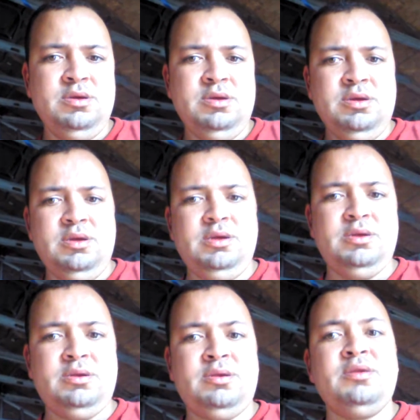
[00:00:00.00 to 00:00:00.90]

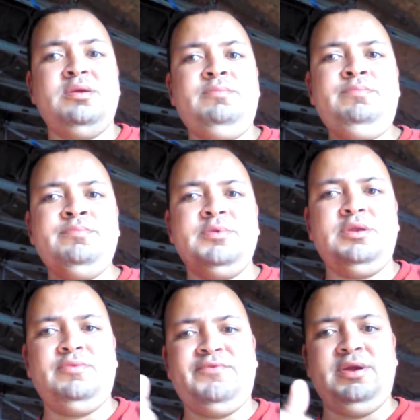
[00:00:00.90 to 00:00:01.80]
And don't
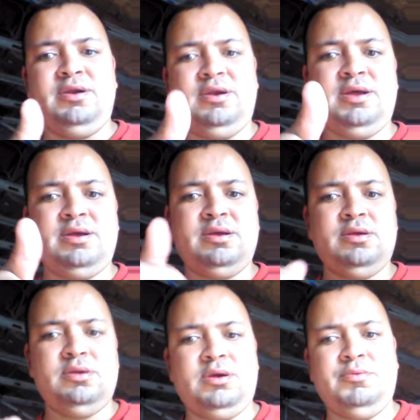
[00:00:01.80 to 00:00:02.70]
forget to like,
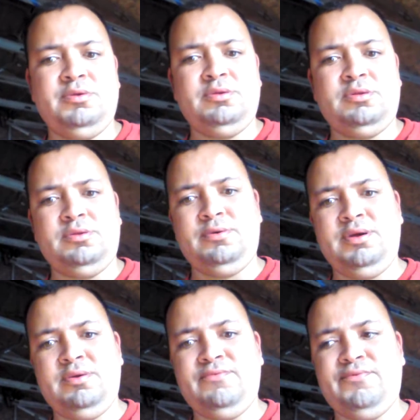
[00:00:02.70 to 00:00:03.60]
comment,
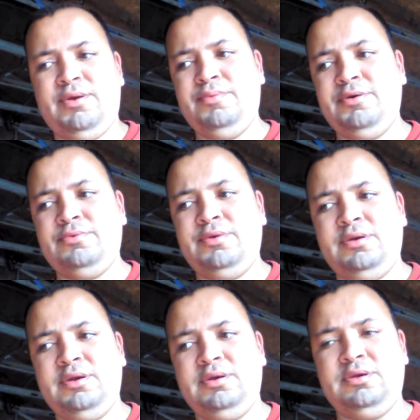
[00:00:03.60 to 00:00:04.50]
subscribe, follow me on Twitter.
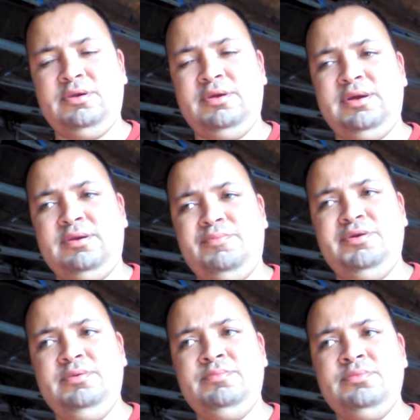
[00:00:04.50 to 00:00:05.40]
Link to that will
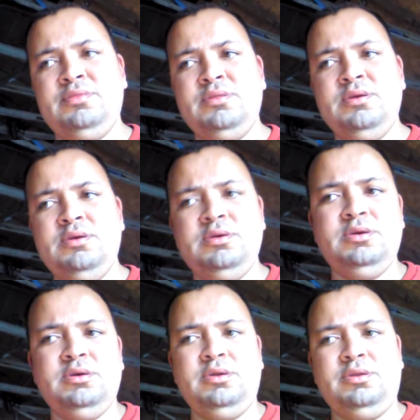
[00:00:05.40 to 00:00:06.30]
be
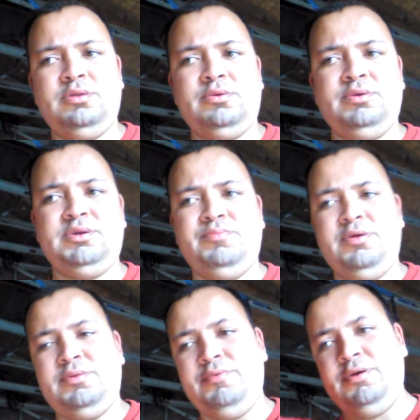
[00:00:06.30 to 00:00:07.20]
in the description box
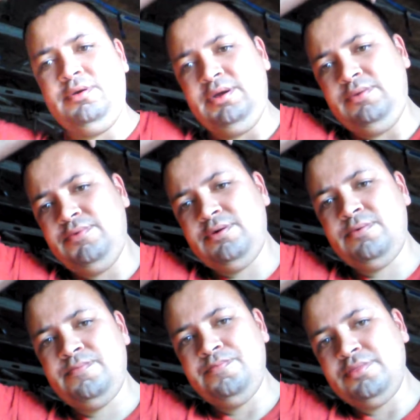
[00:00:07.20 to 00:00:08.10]
below as well.
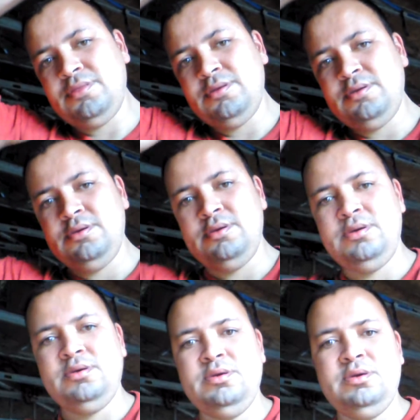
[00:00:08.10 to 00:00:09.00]

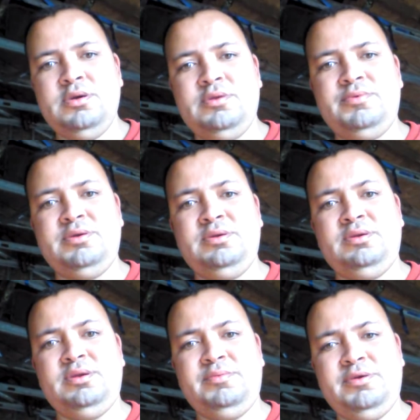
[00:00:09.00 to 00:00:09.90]
Anyway,
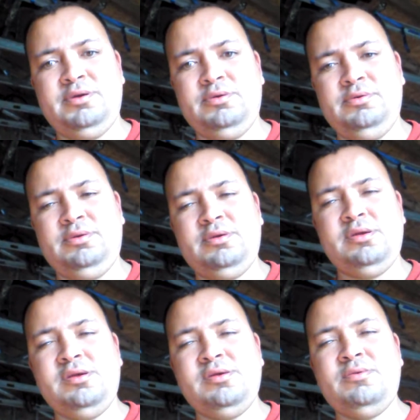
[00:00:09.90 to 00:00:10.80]
let me know
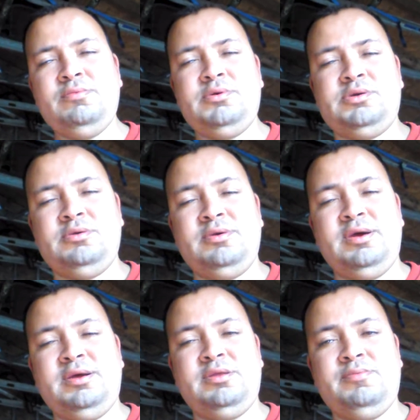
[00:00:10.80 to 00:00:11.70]
what your
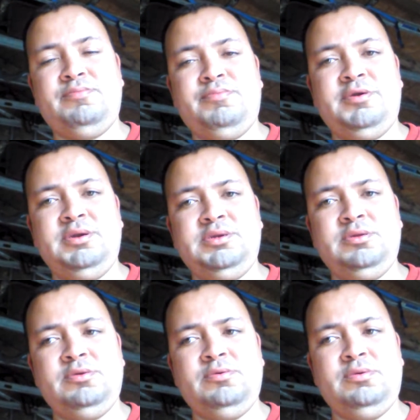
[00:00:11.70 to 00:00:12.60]
guys' predictions
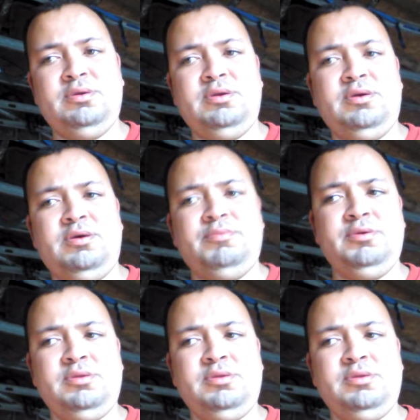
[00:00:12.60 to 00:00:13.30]
on in the comments